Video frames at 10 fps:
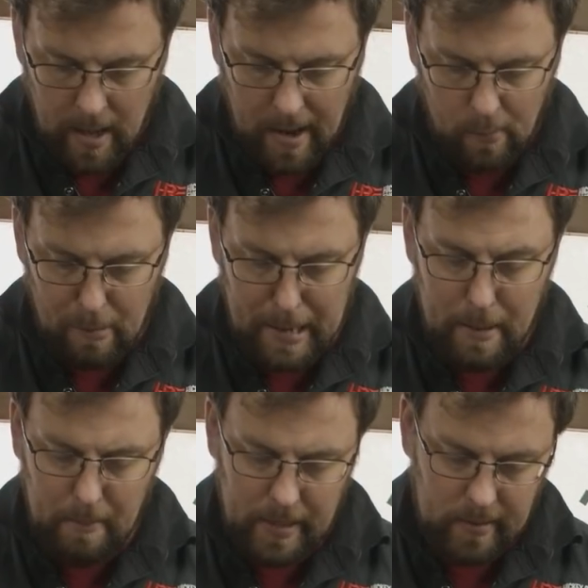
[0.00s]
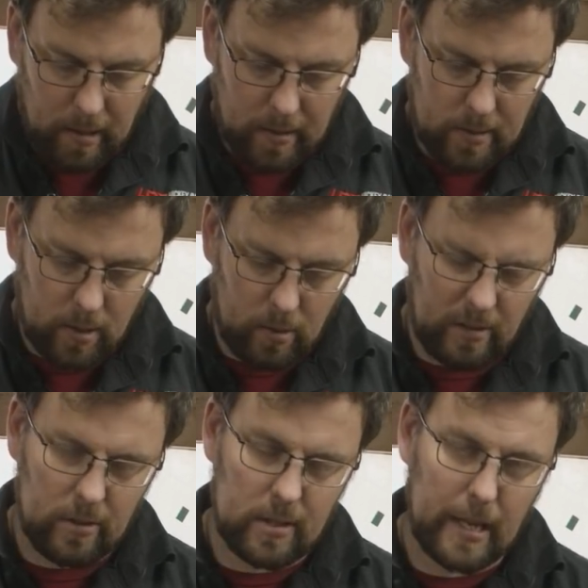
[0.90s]
A ream is also
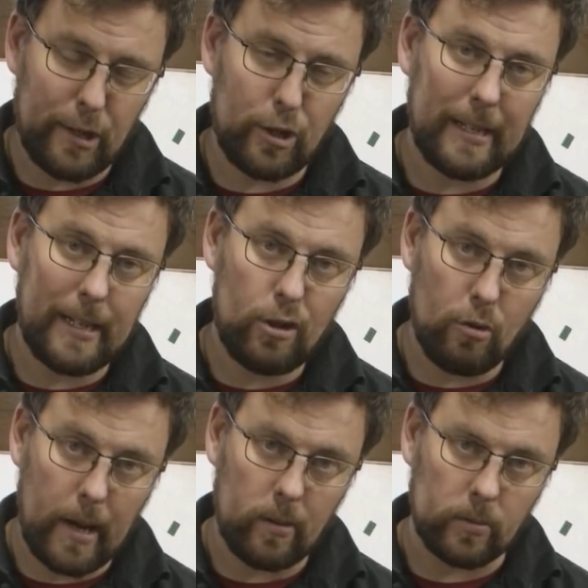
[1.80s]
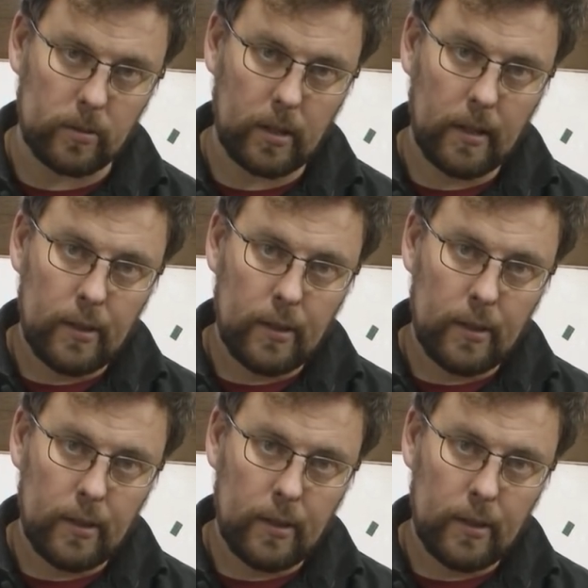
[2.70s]
concentrically ground,